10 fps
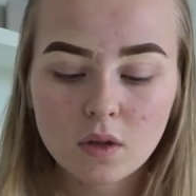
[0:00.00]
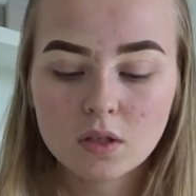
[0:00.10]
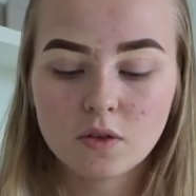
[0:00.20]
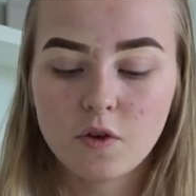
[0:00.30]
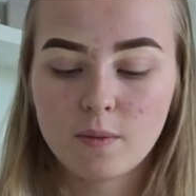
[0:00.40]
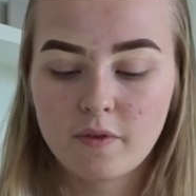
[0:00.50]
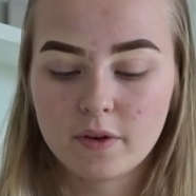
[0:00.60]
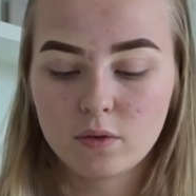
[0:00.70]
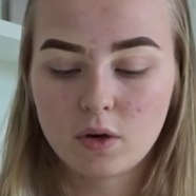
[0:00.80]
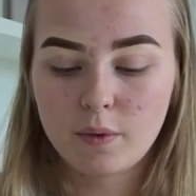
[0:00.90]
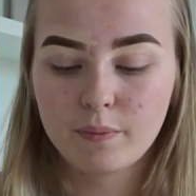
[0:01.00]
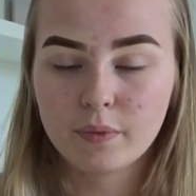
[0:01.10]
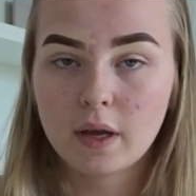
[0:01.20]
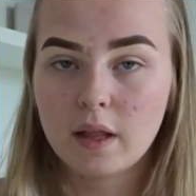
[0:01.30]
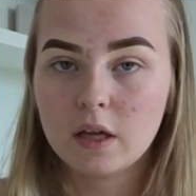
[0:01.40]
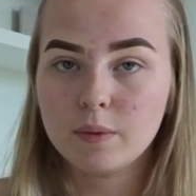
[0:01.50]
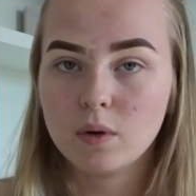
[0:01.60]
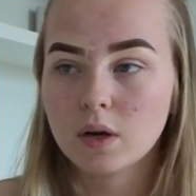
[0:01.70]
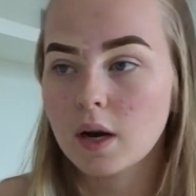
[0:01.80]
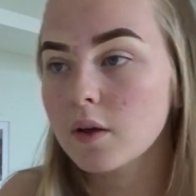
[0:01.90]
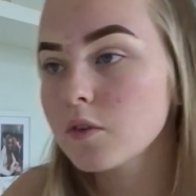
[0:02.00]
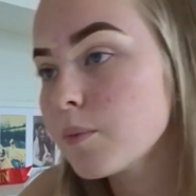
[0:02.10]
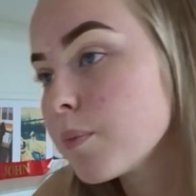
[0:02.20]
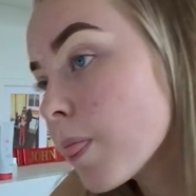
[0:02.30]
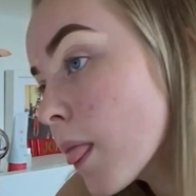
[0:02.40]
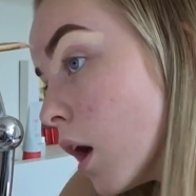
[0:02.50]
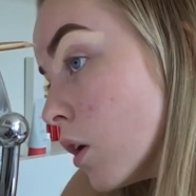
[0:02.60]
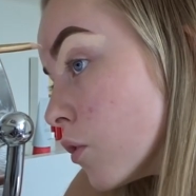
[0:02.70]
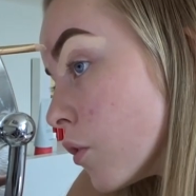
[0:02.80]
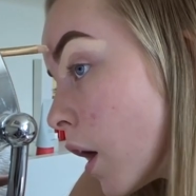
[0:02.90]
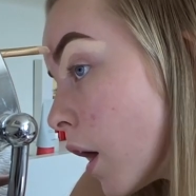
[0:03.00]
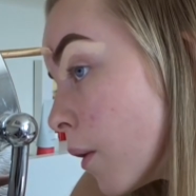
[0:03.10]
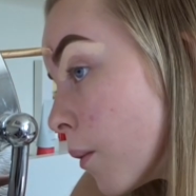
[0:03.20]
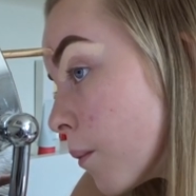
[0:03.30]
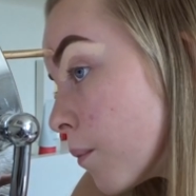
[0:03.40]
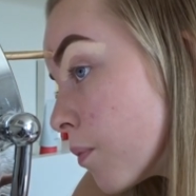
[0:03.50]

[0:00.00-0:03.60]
as a few of my friends will know, I like to be organised. So